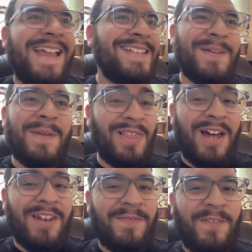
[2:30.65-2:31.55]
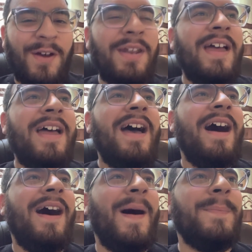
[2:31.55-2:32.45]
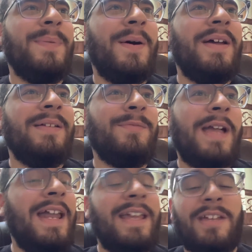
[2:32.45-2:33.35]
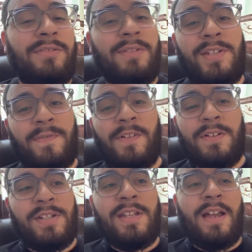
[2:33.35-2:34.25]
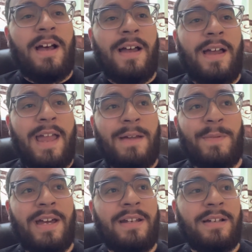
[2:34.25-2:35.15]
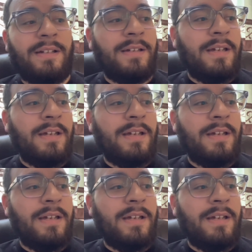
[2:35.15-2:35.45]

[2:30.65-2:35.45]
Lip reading: It's going to be a lot of fun, but we got to get through this first, and we got to,